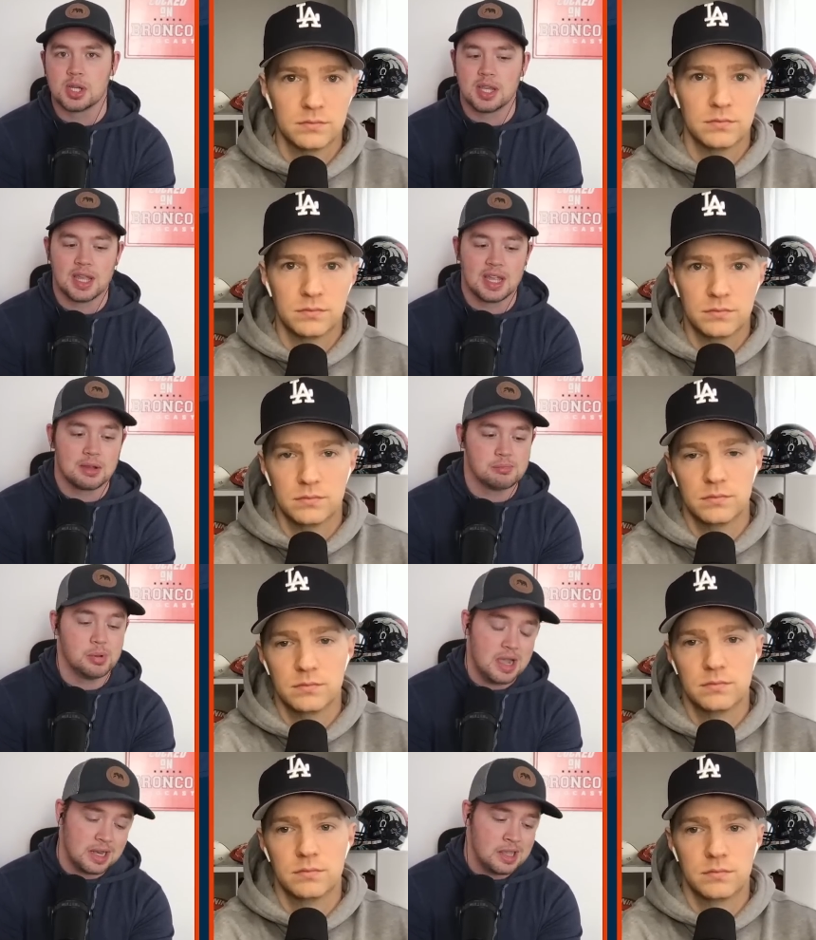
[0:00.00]
Speaker 1: gig,
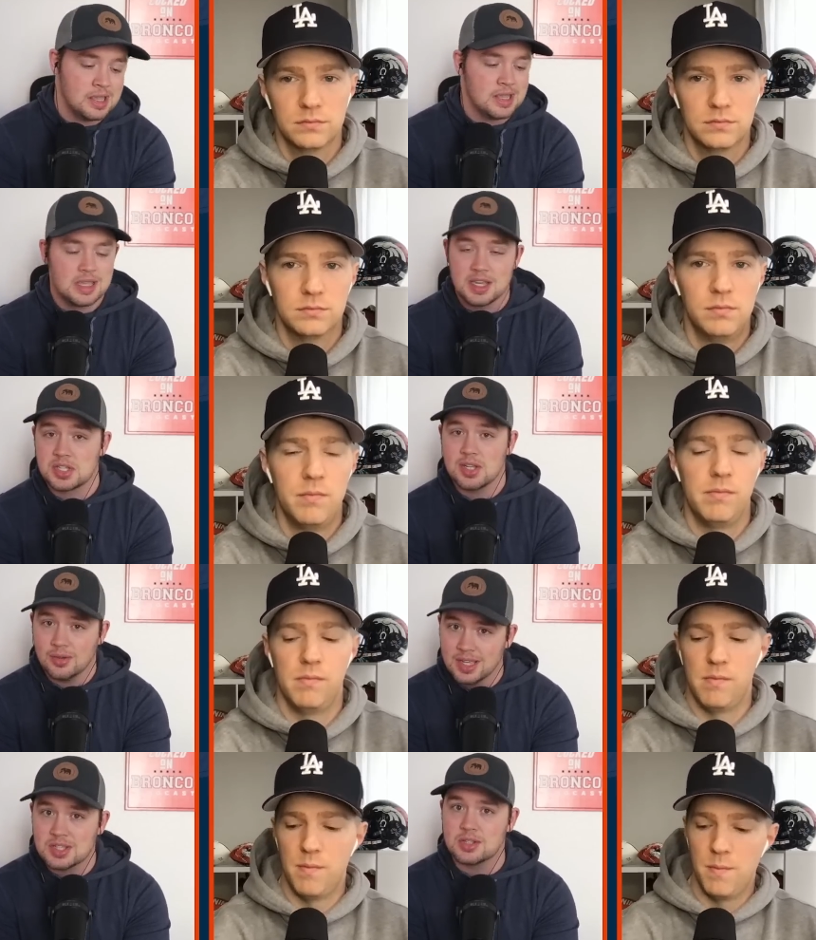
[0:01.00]
but he still
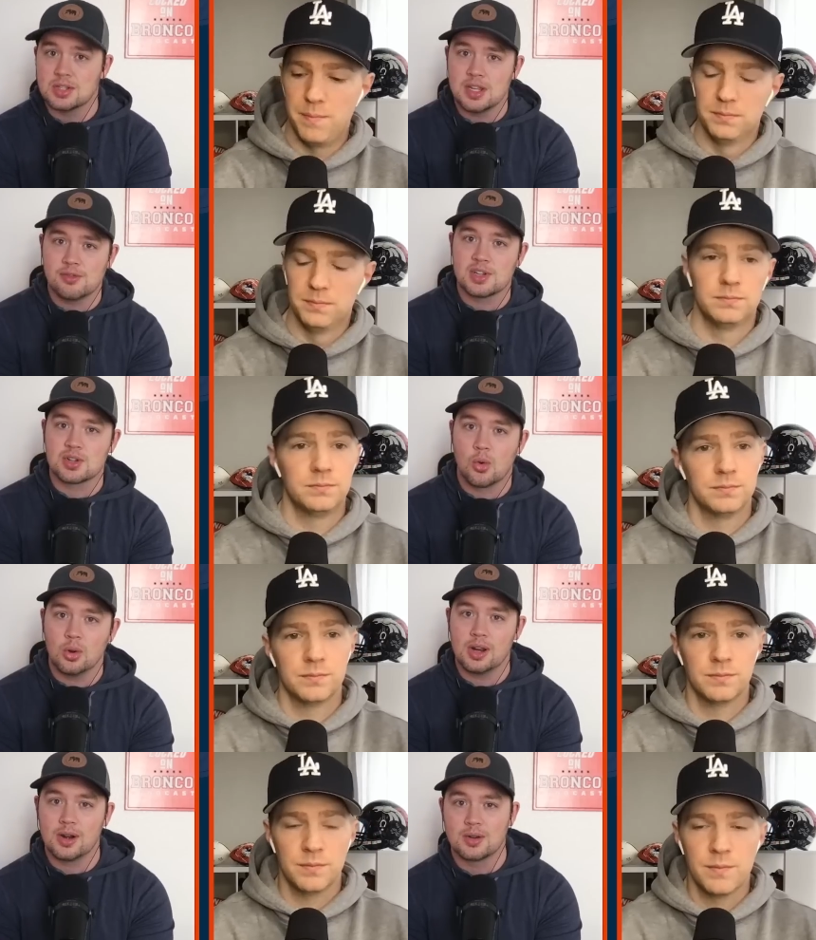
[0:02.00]
is the defensive
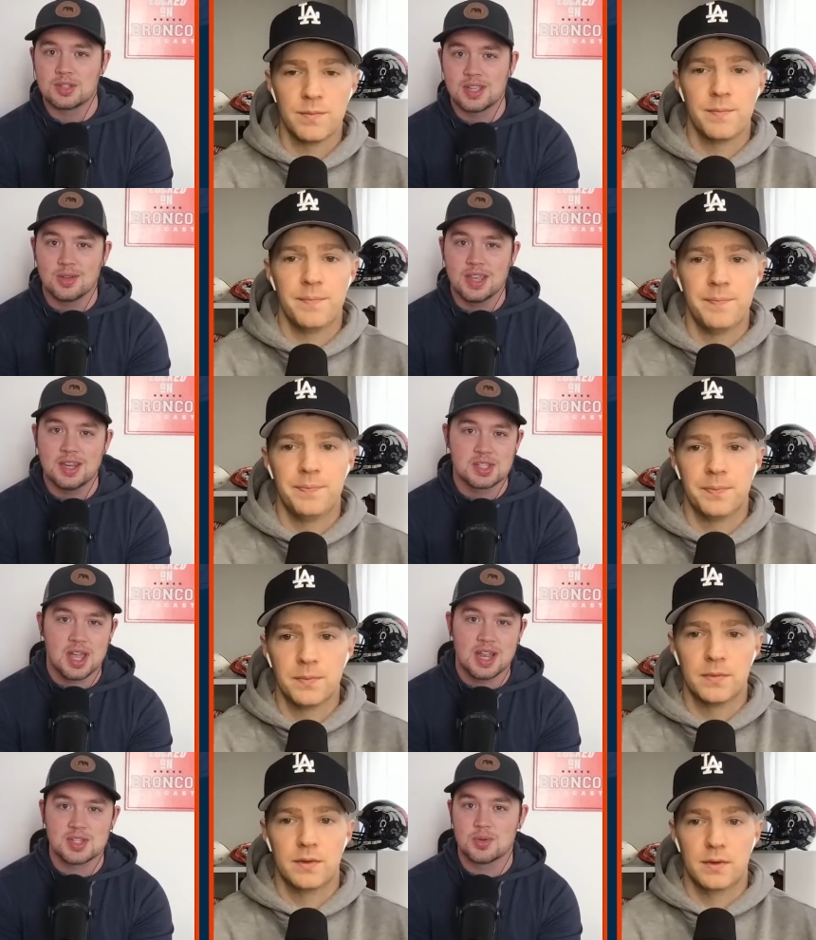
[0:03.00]
coordinator until he
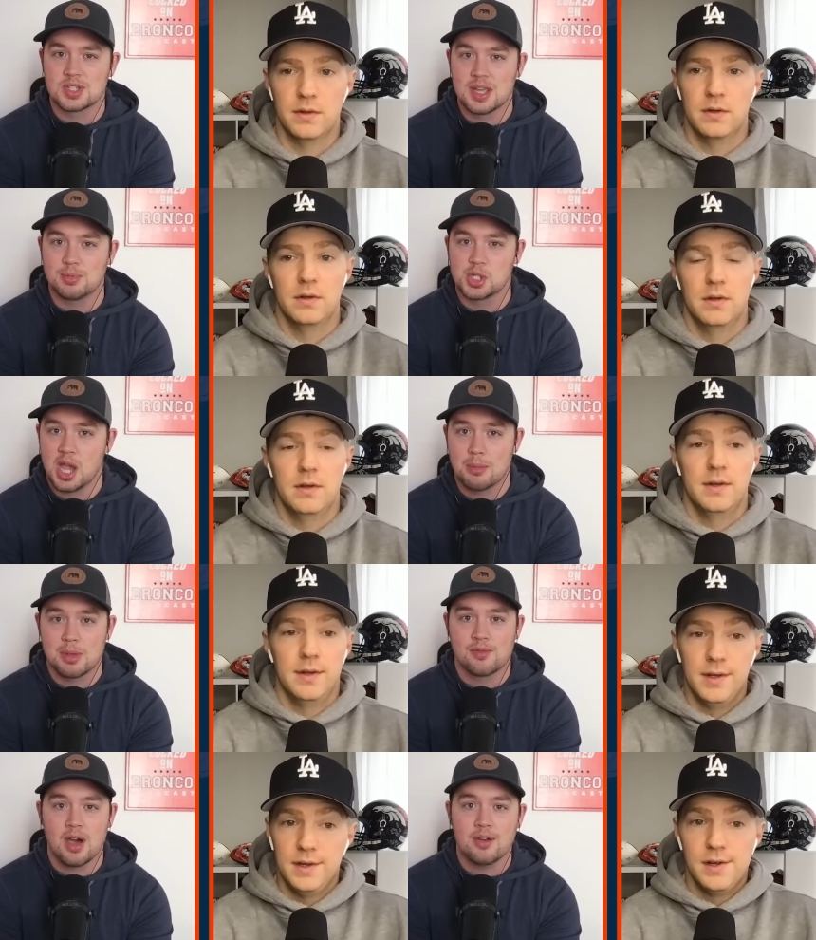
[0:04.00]
decides to accept the job
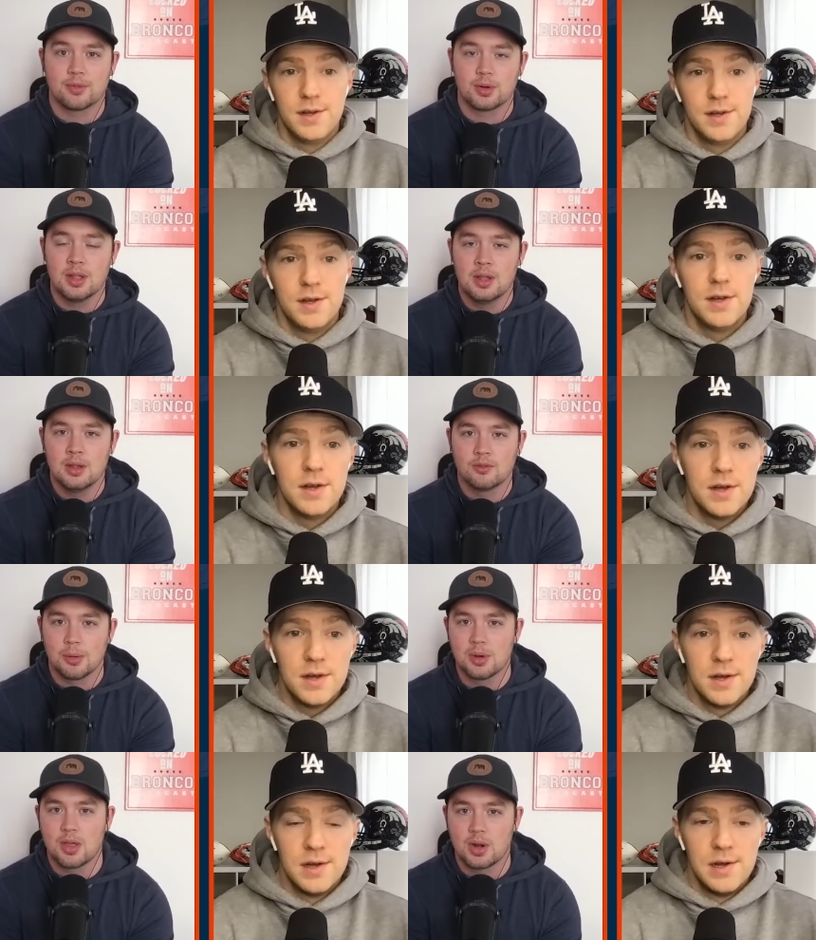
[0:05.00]
if offered from
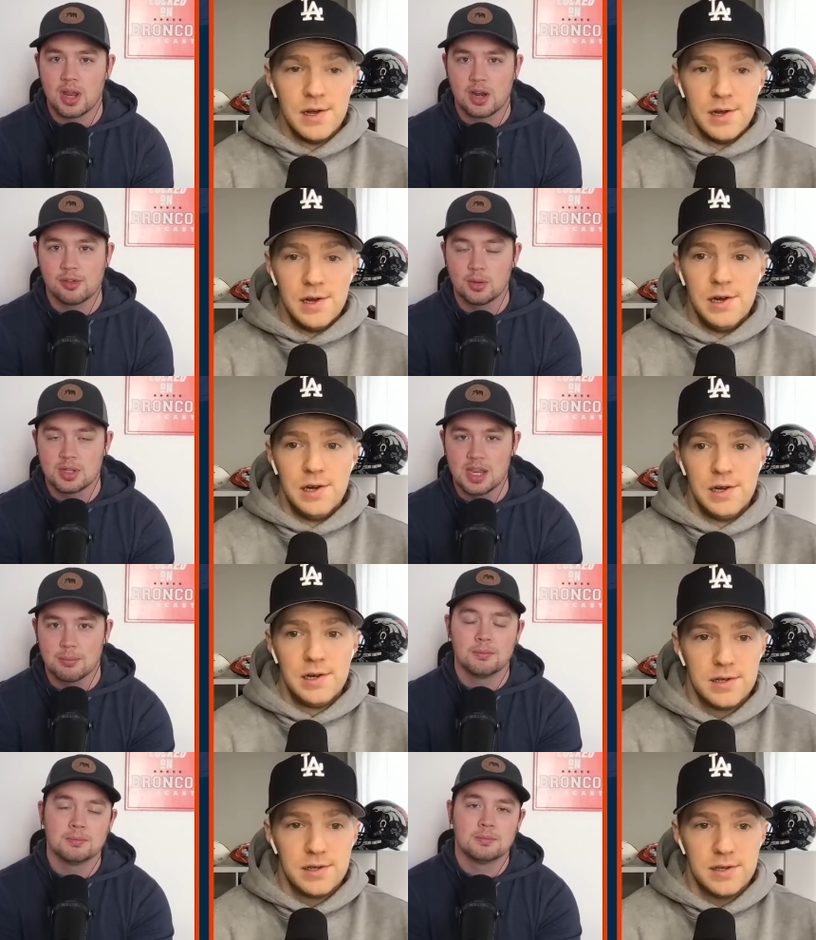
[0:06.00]
another
Speaker 2: NFL team.
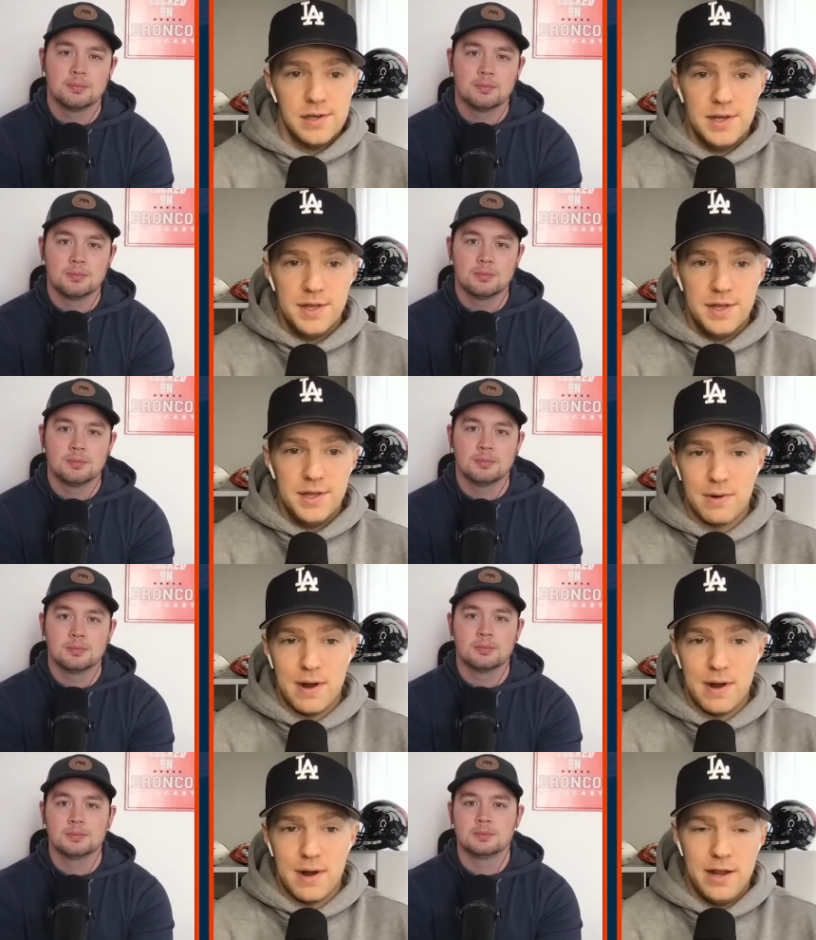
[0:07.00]
That's
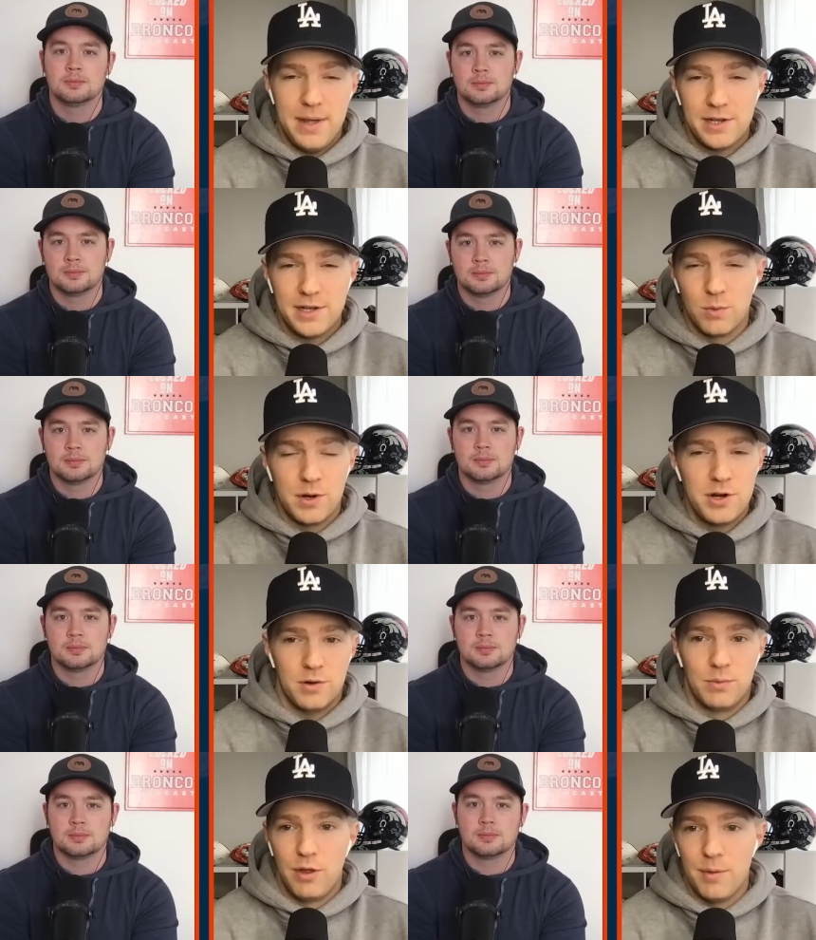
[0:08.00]
right. And it makes you wonder
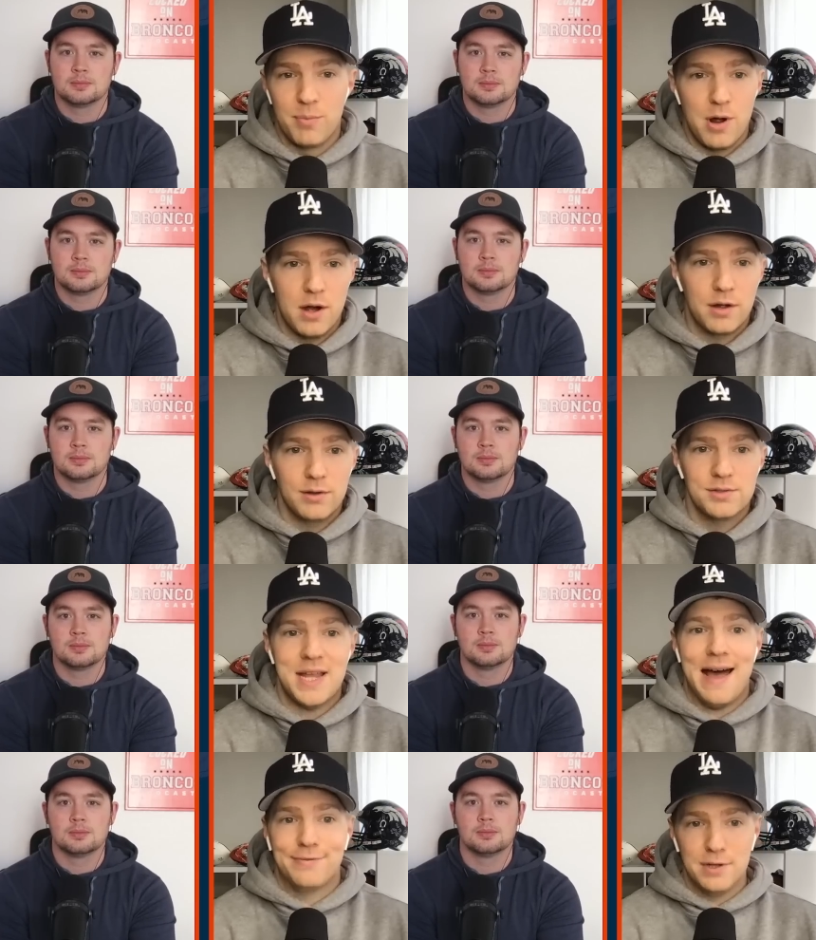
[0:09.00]
will the Broncos,
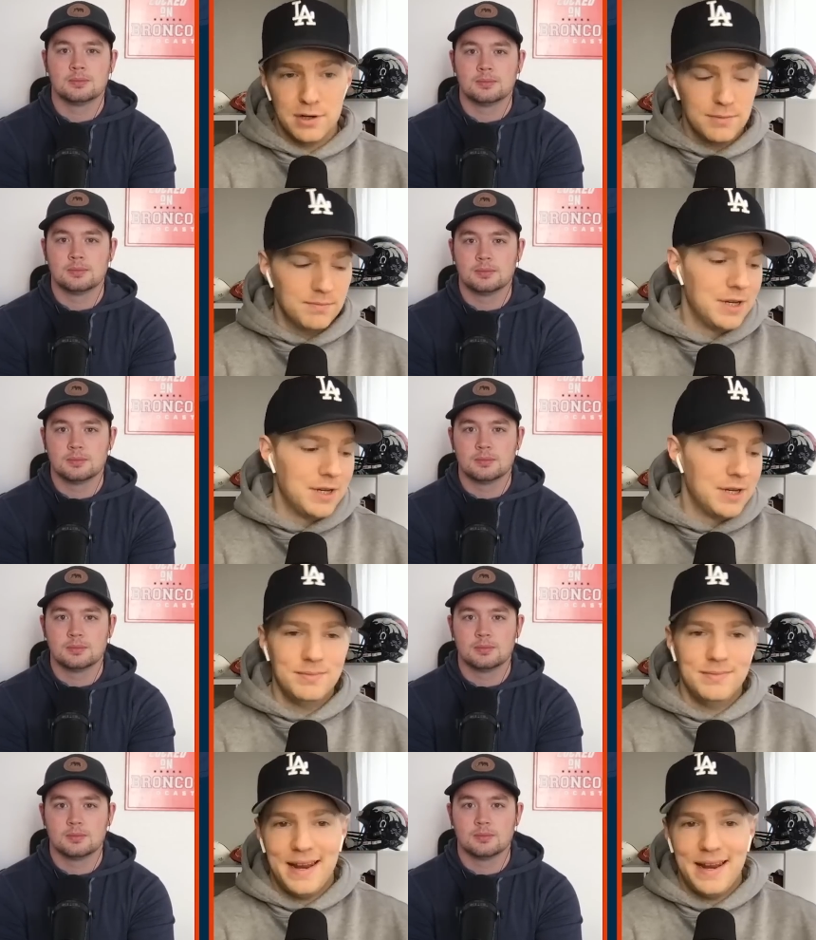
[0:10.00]
after, you know,
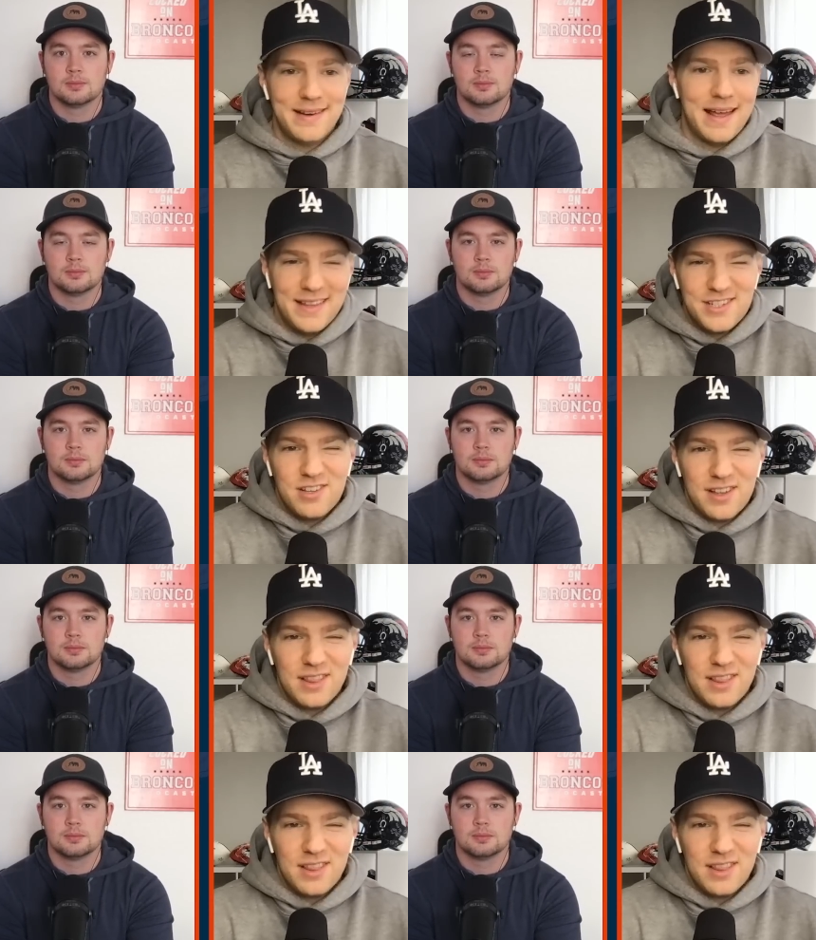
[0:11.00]
not, uh, not necessarily